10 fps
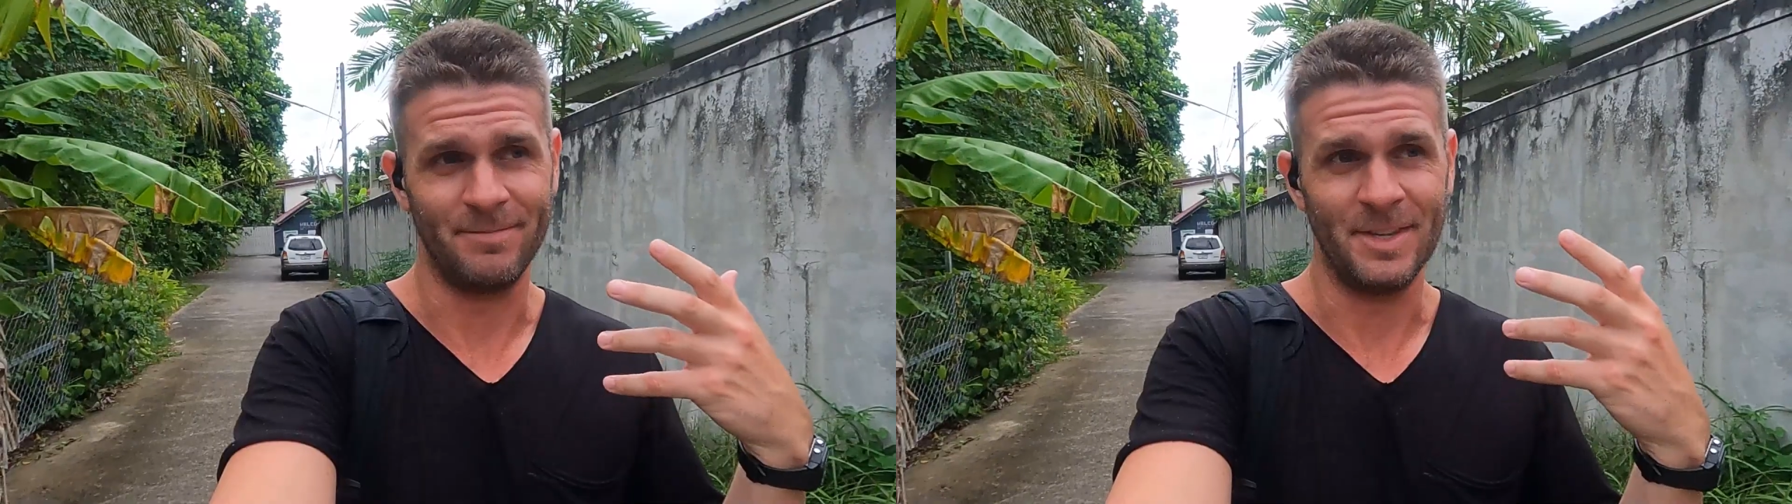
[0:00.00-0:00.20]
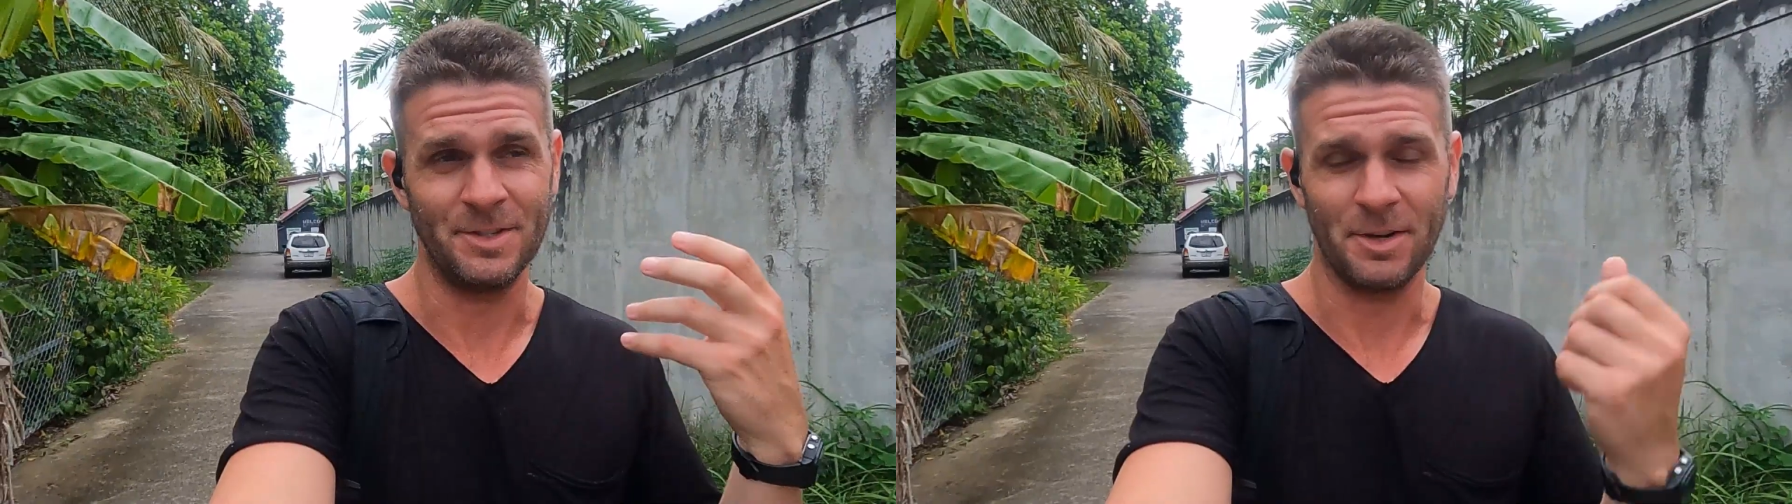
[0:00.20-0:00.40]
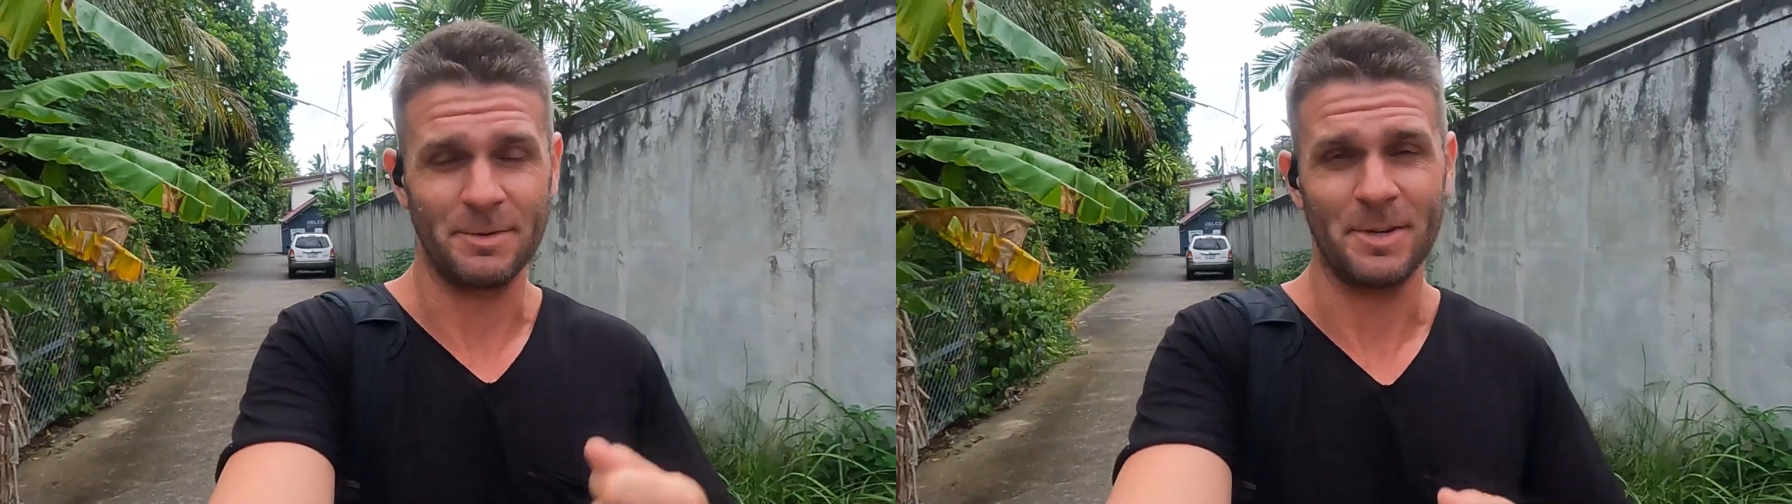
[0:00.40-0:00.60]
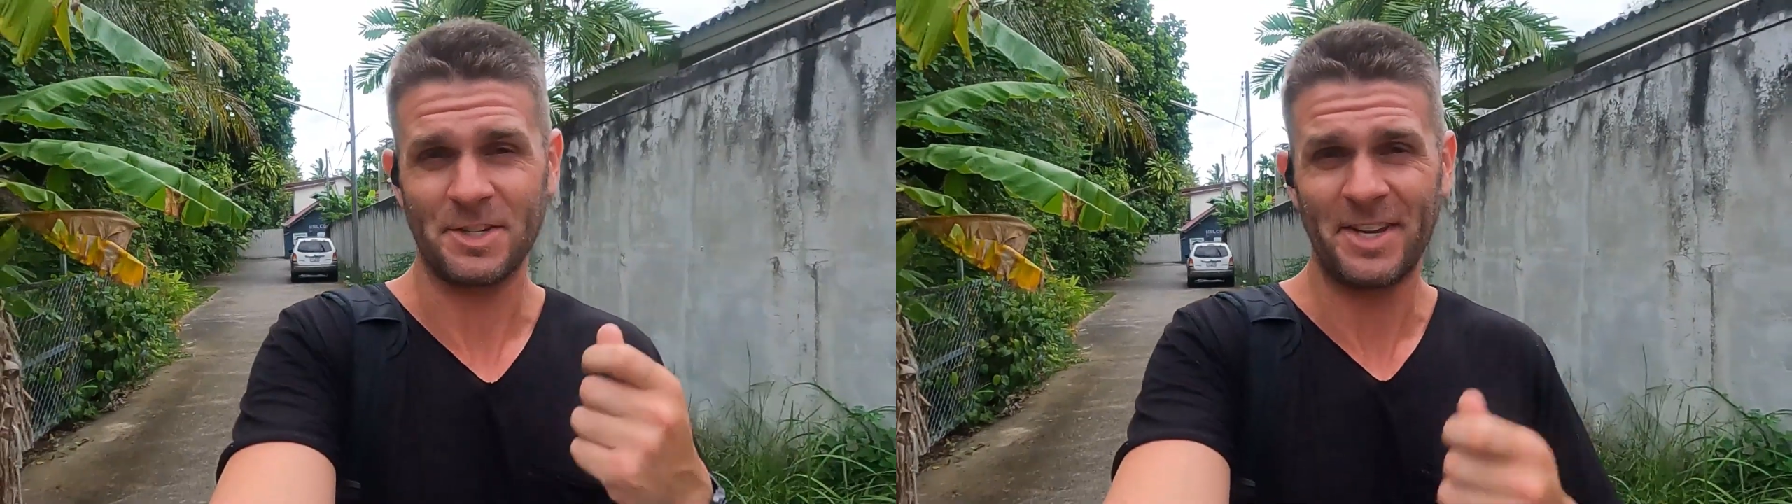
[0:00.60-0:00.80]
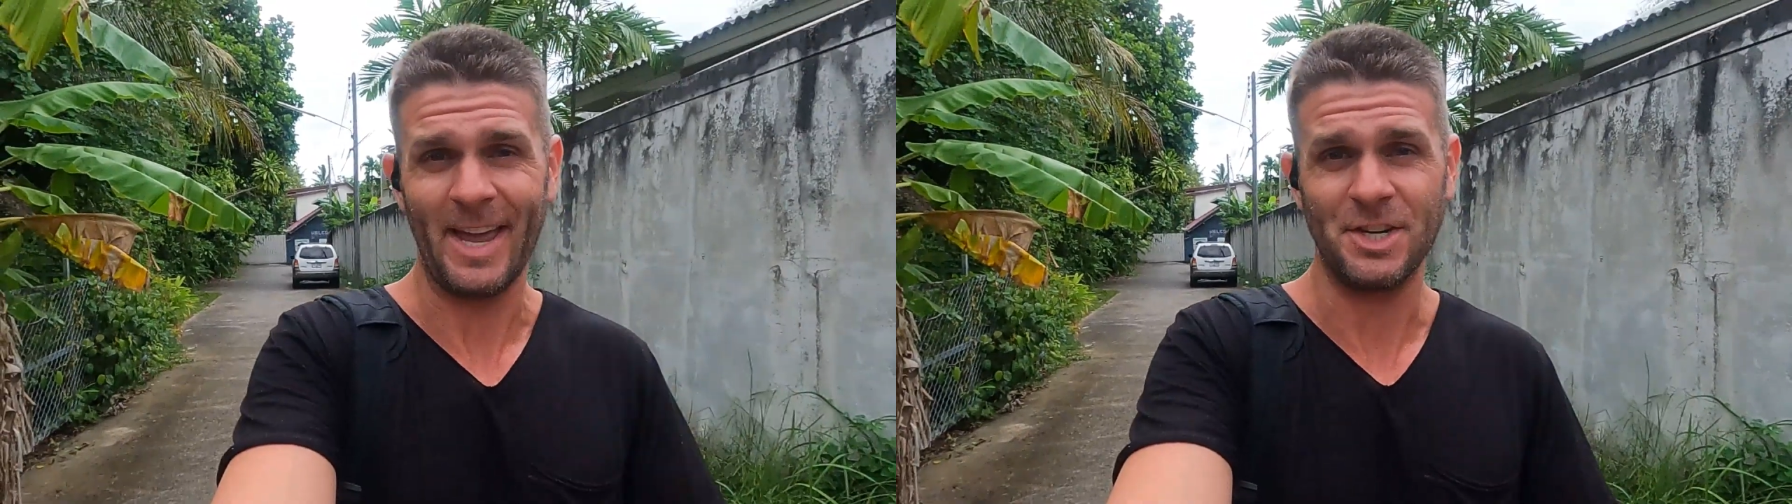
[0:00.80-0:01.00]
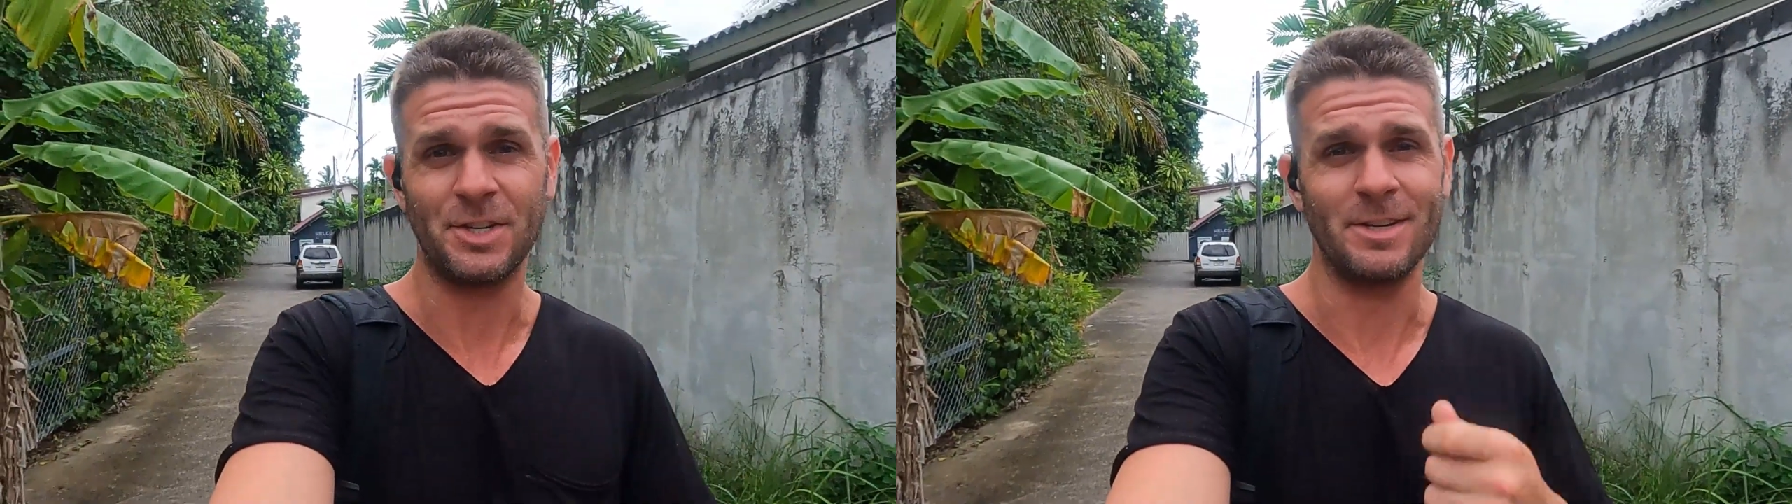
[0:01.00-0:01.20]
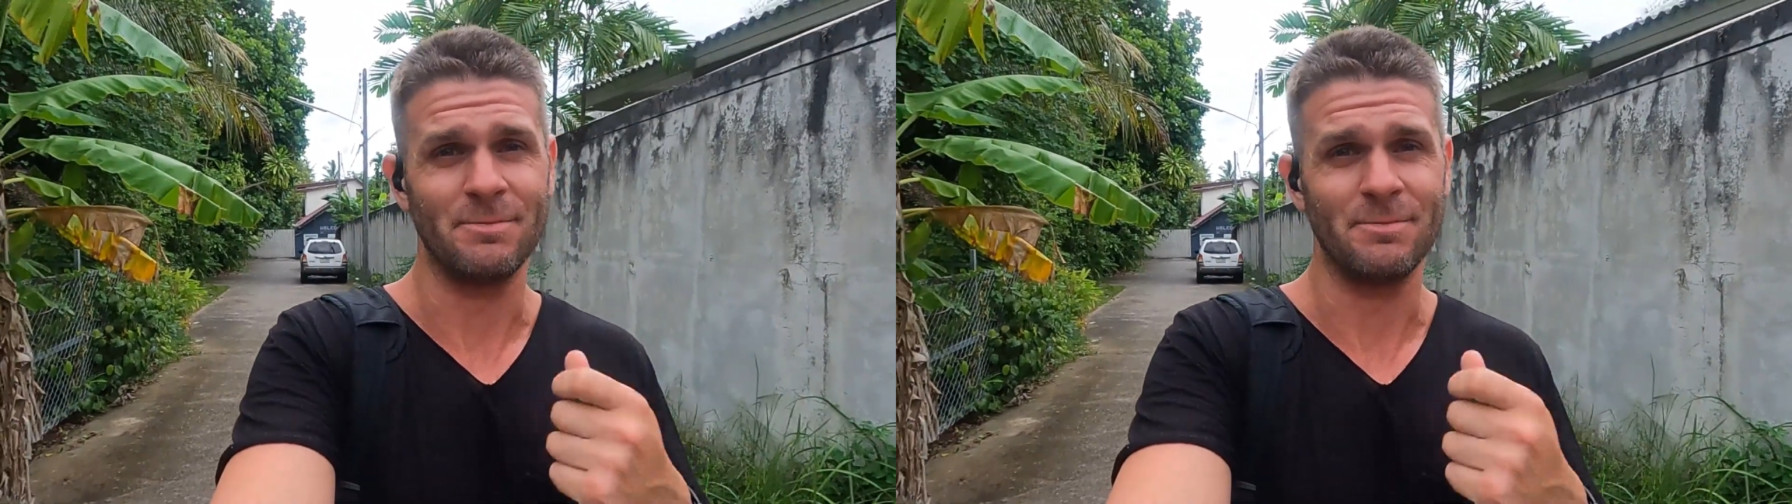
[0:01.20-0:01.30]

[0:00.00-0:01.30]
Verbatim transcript: there's not as much tension